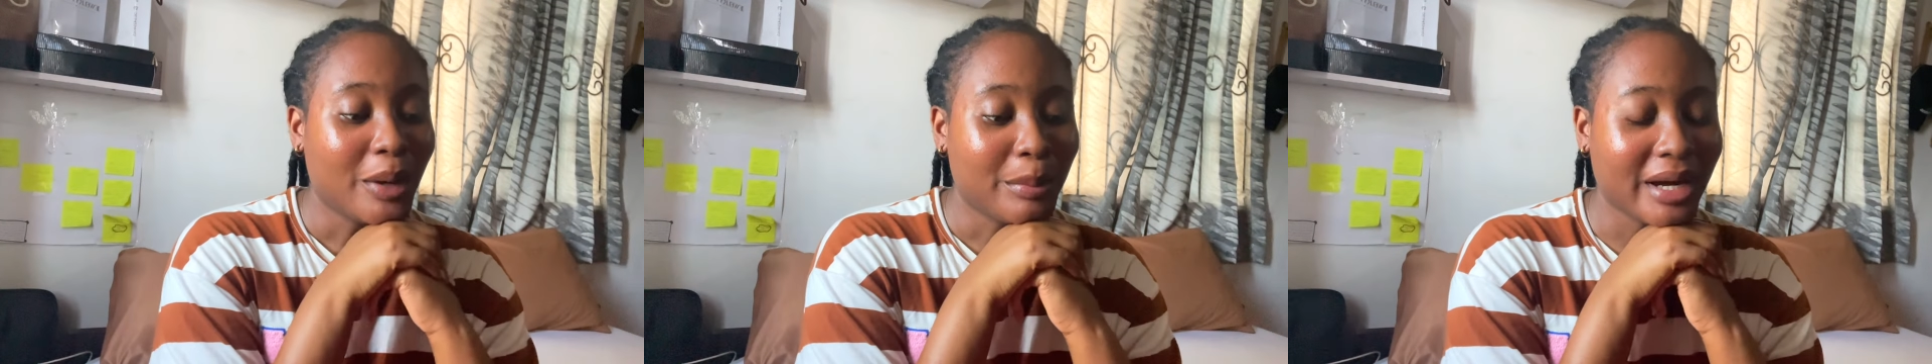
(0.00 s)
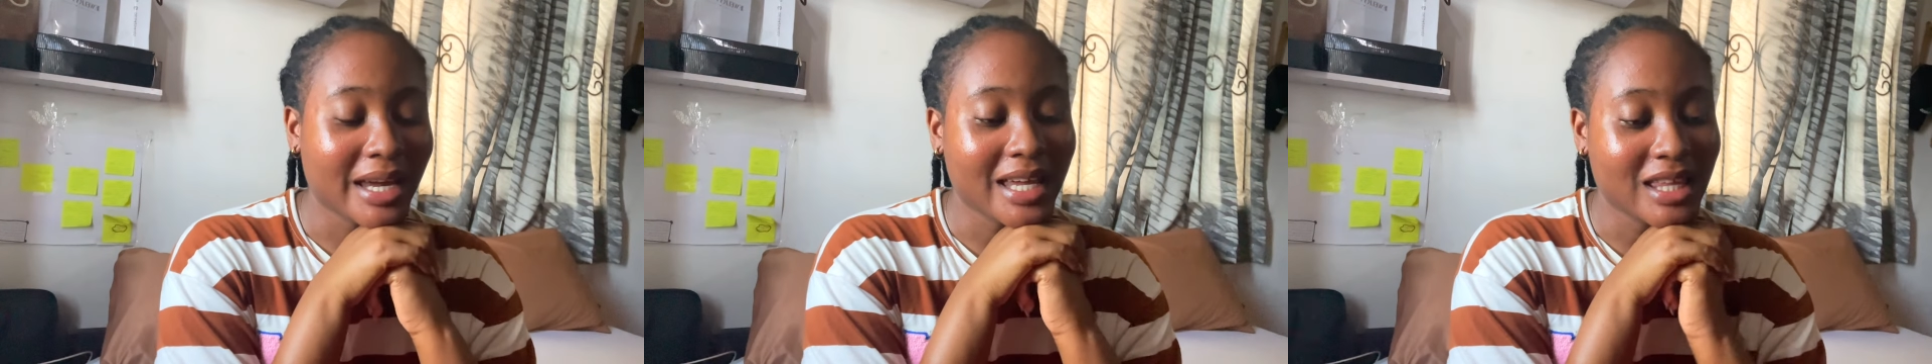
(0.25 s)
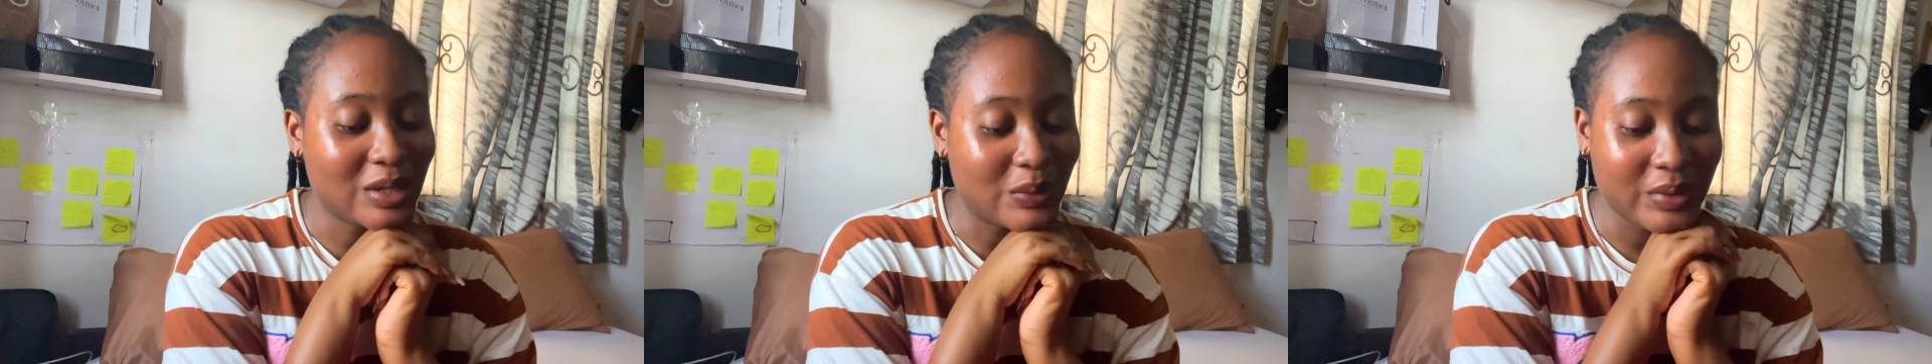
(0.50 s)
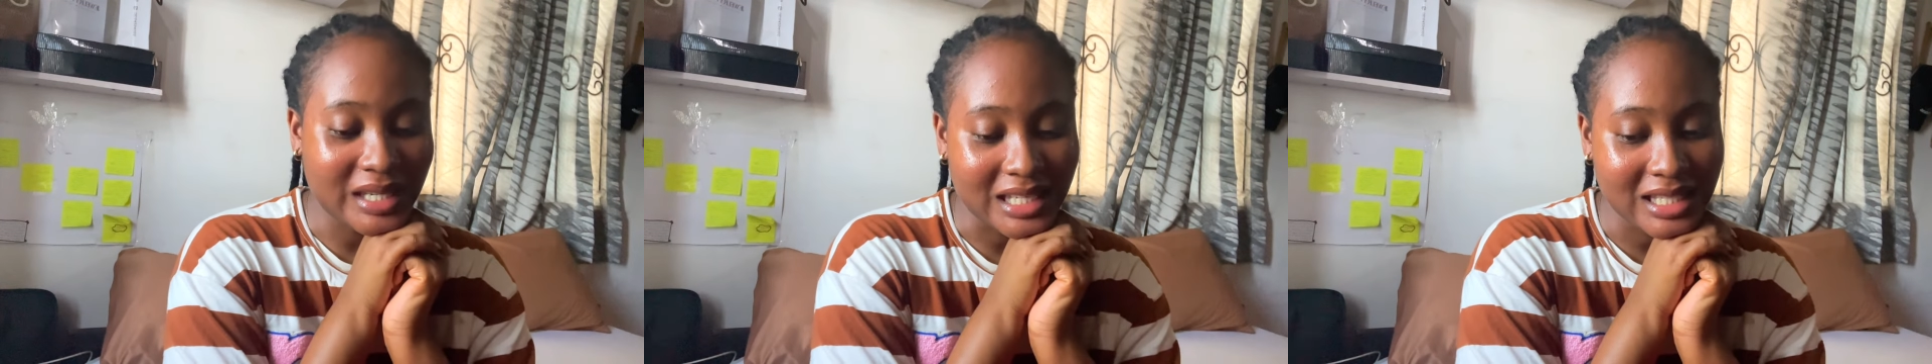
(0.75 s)
But
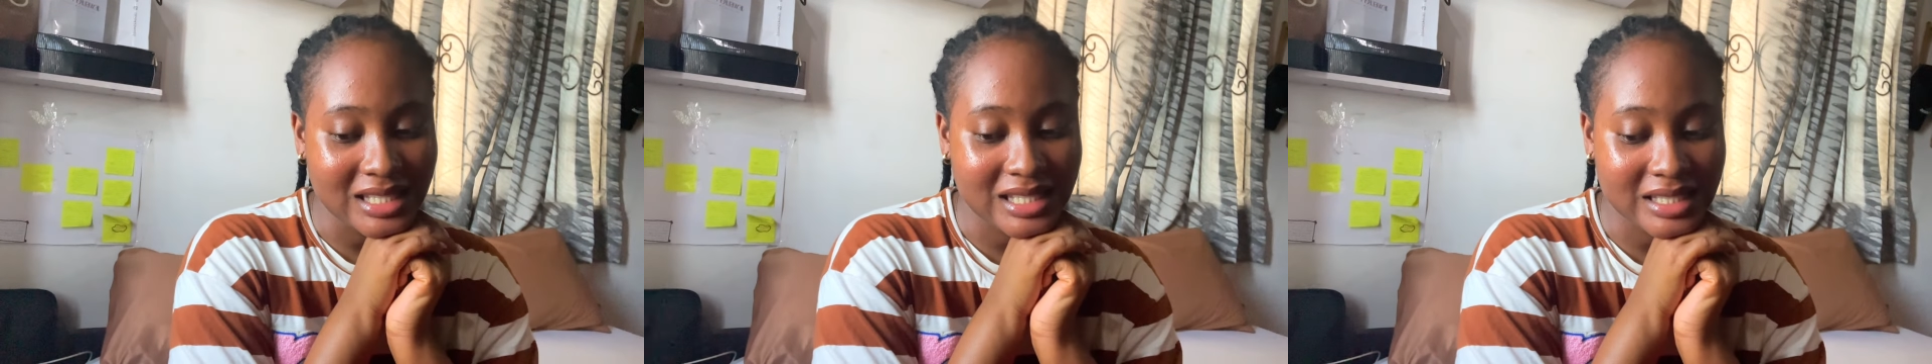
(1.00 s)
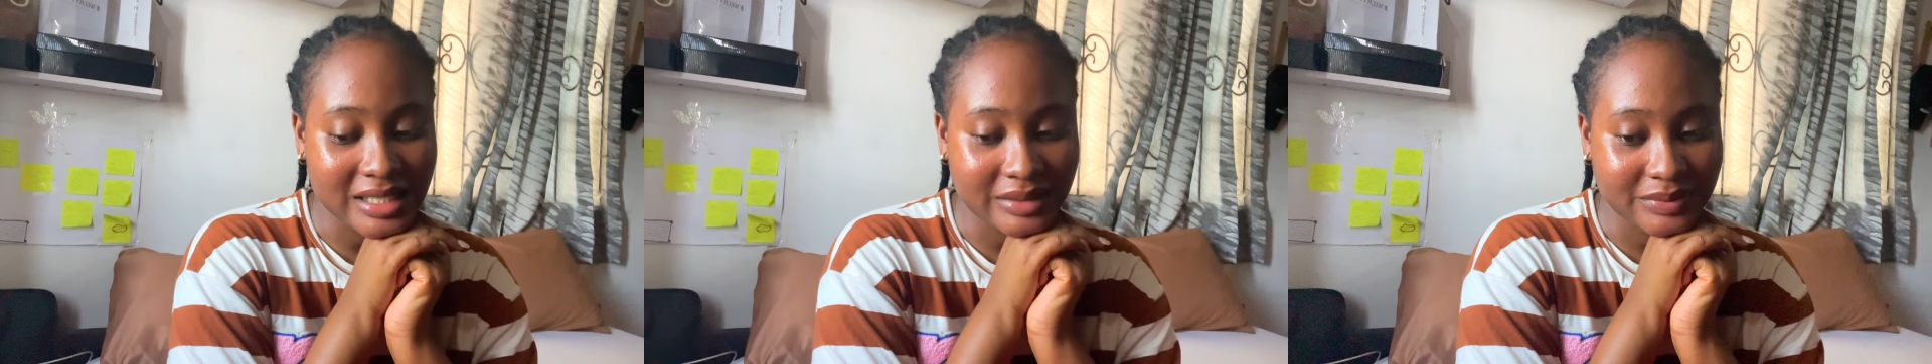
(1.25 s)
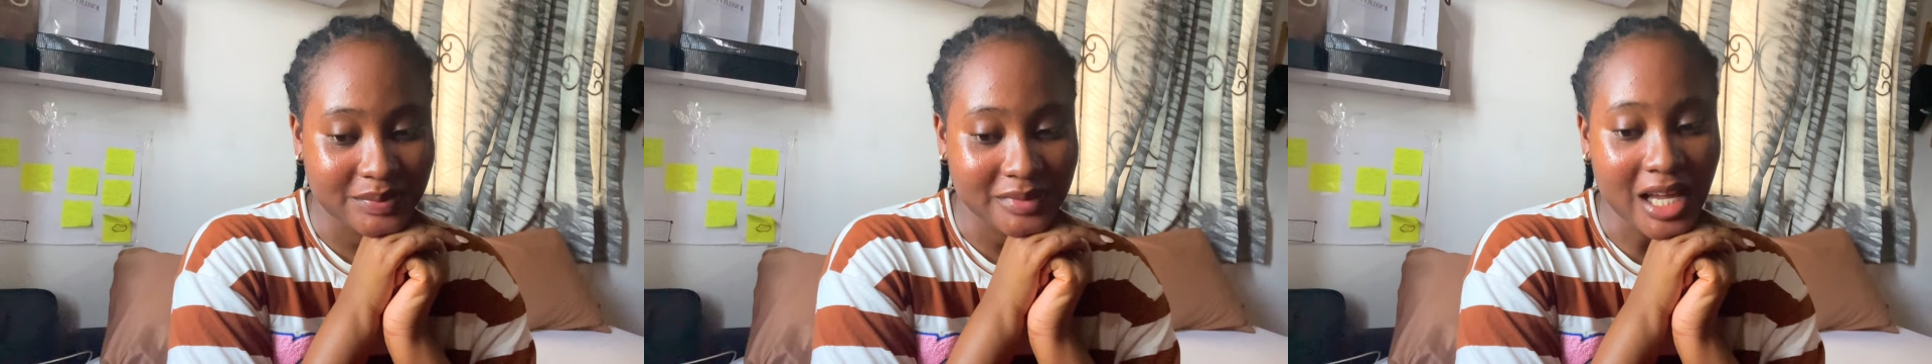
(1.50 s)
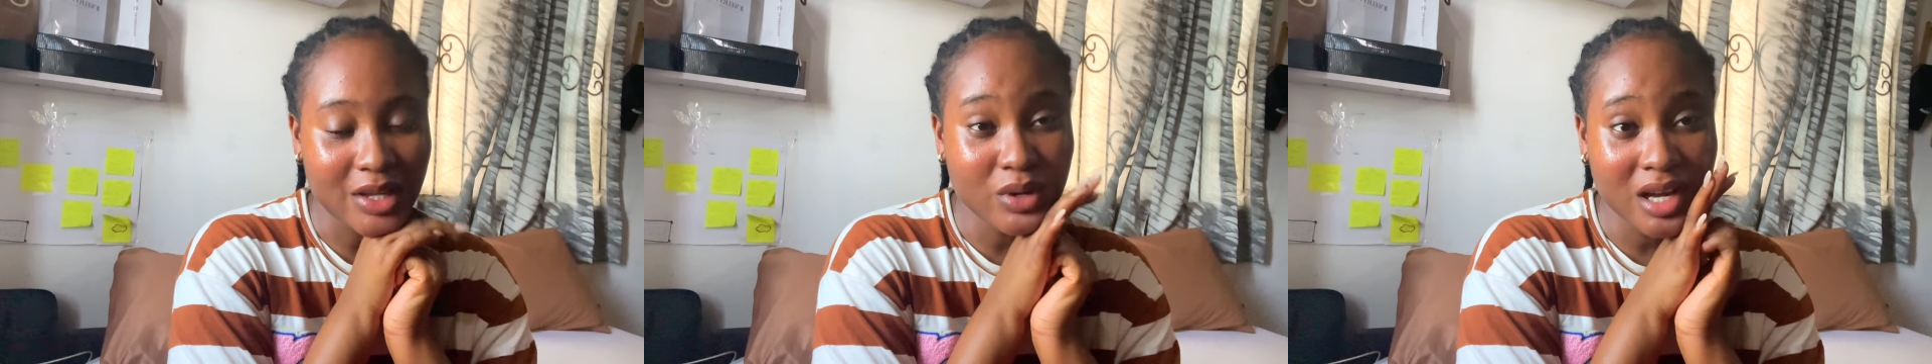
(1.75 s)
anyways,
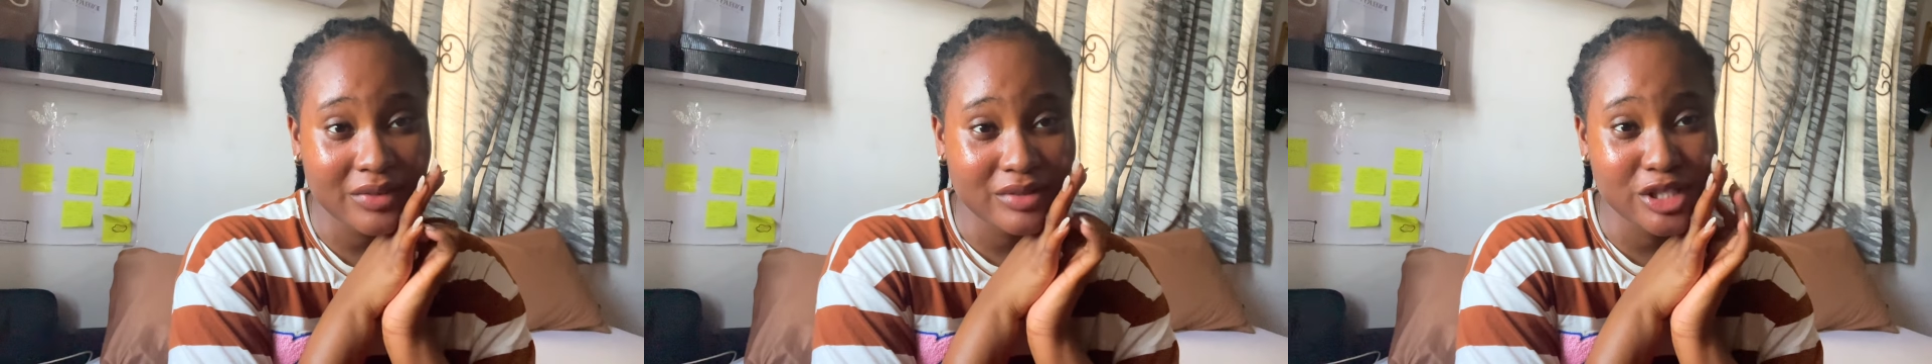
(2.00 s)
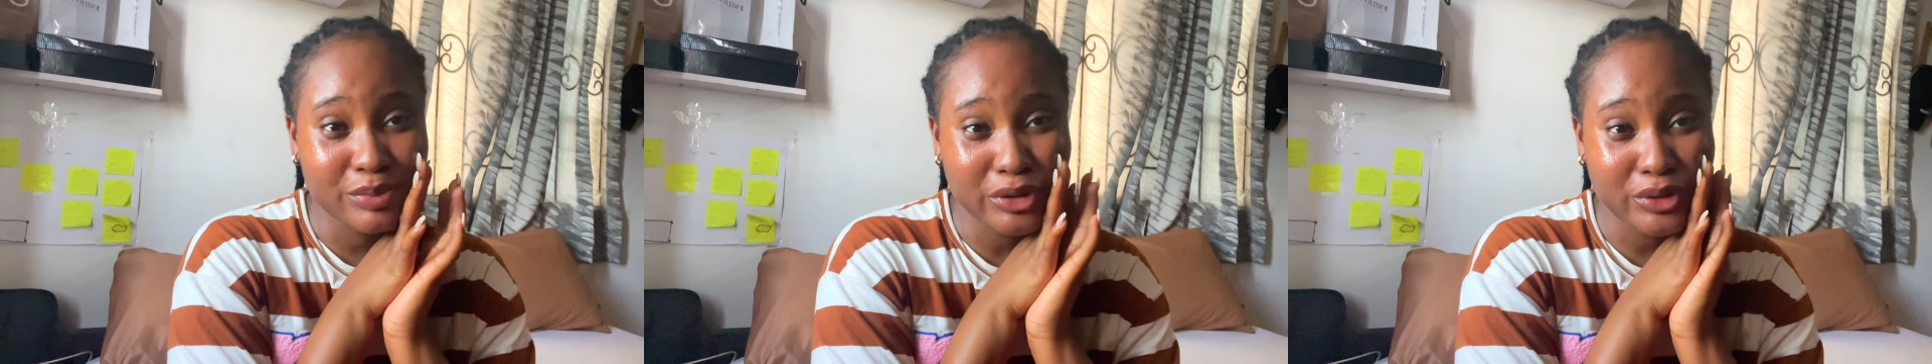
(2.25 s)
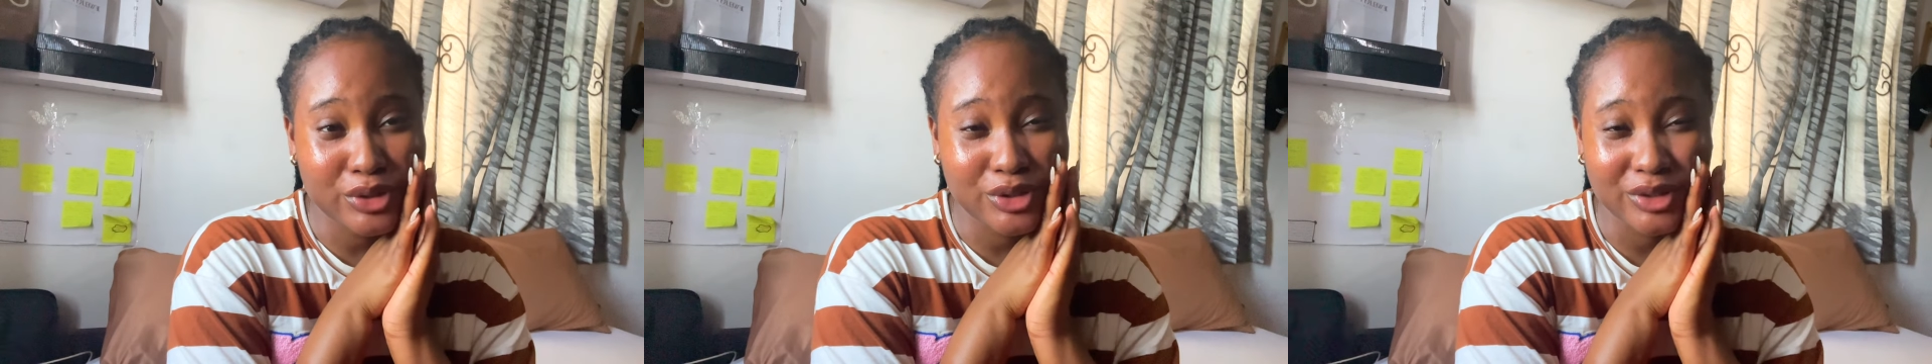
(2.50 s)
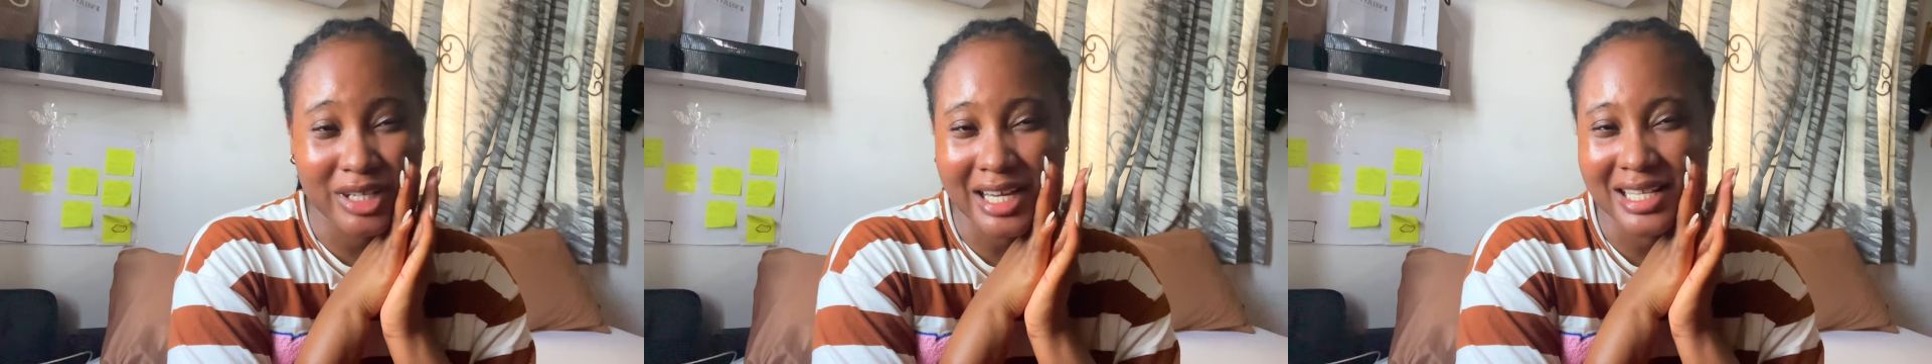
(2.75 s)
I know I haven't spoken to
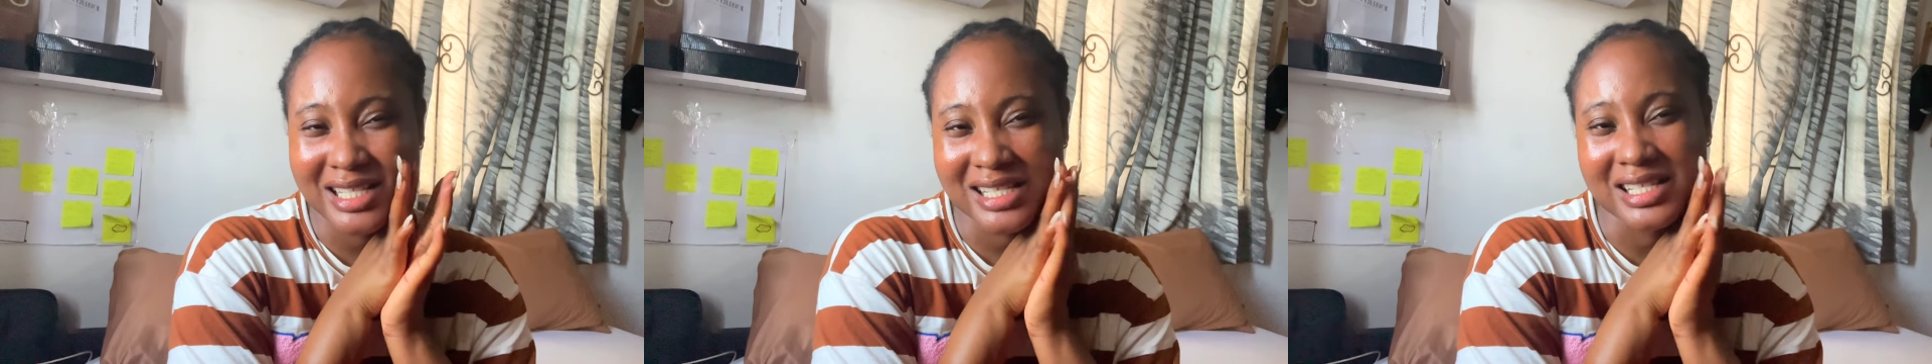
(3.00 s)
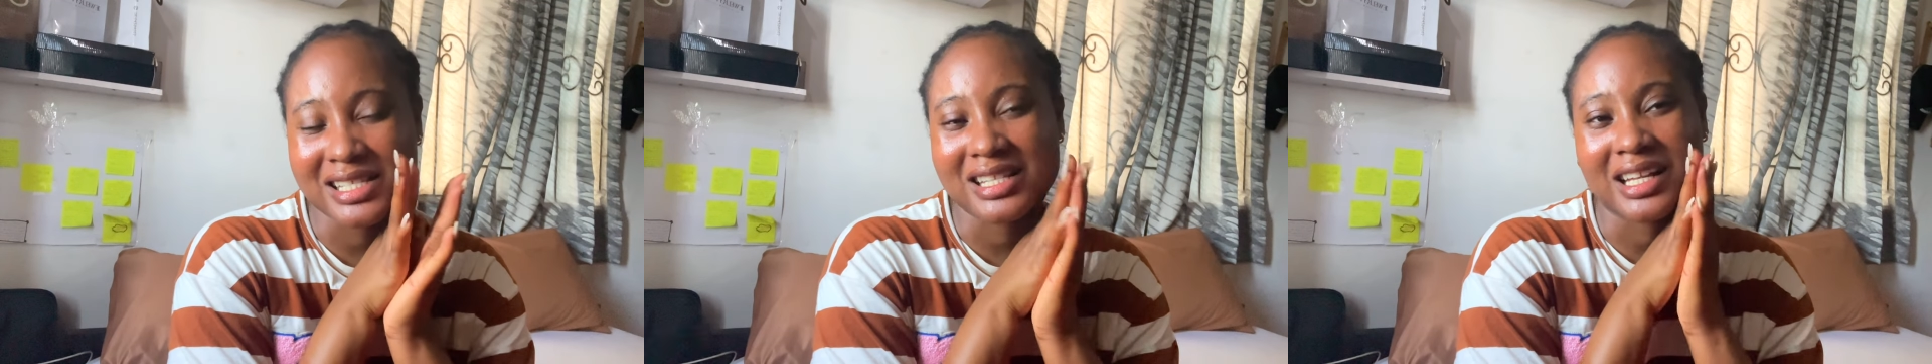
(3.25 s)
you guys since,